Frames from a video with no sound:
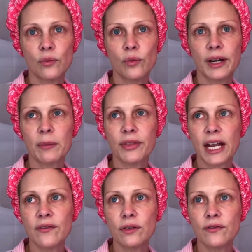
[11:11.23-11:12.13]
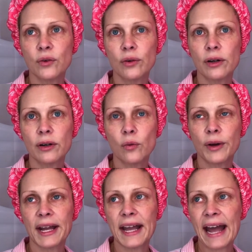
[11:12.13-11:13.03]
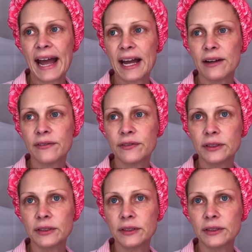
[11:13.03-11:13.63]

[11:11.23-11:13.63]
what I'm thankful for, what I have.